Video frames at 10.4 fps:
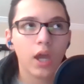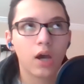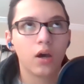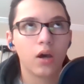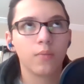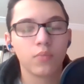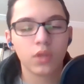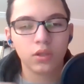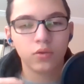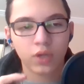Um,
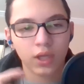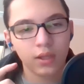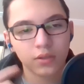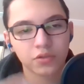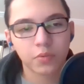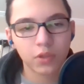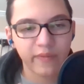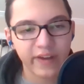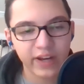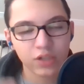you can support
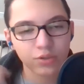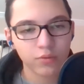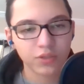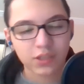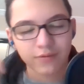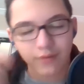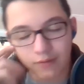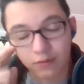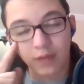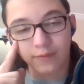them financially, which
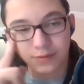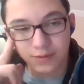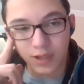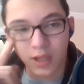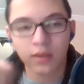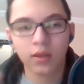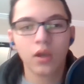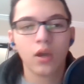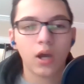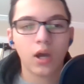I've, also done.
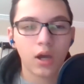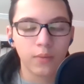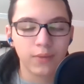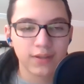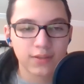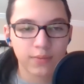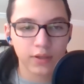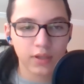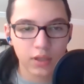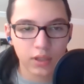Um, you can
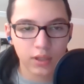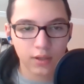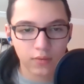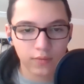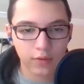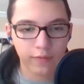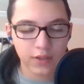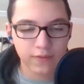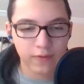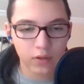support the you know the
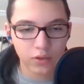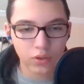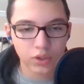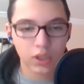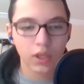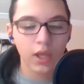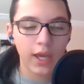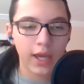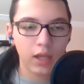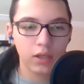funds for Georgia,
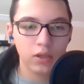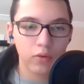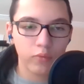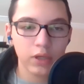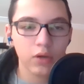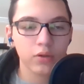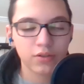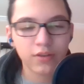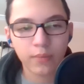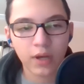and you know we owe
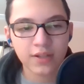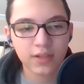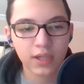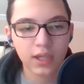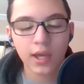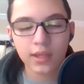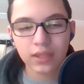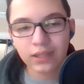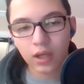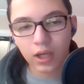to them honestly.
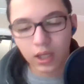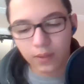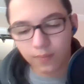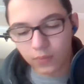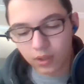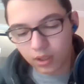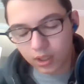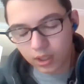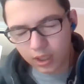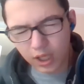They um,
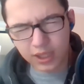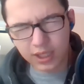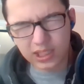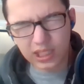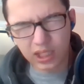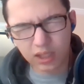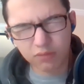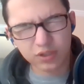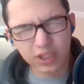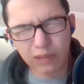uh, I think is
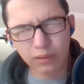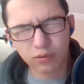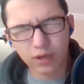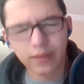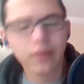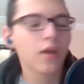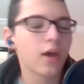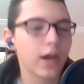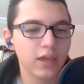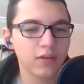was it Amy McGrath?
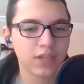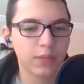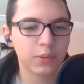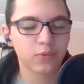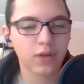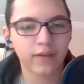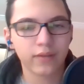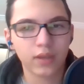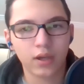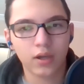I think it was Amy McGrath.
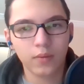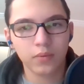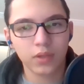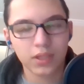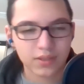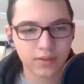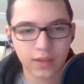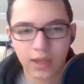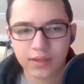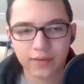Um, it's
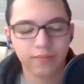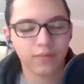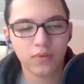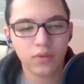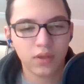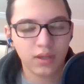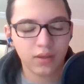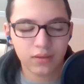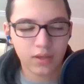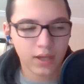uh,
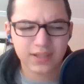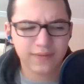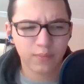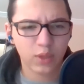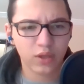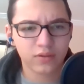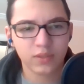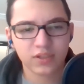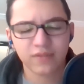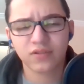then it's familiar to
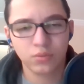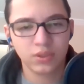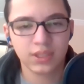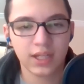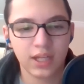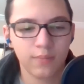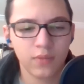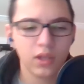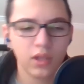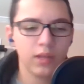me, familiar that name.
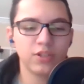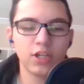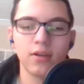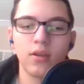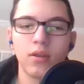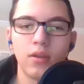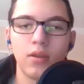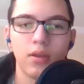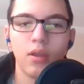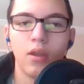Let me check.
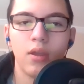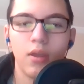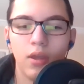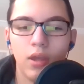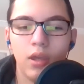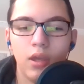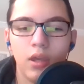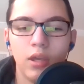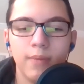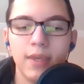
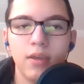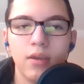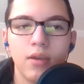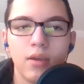Amy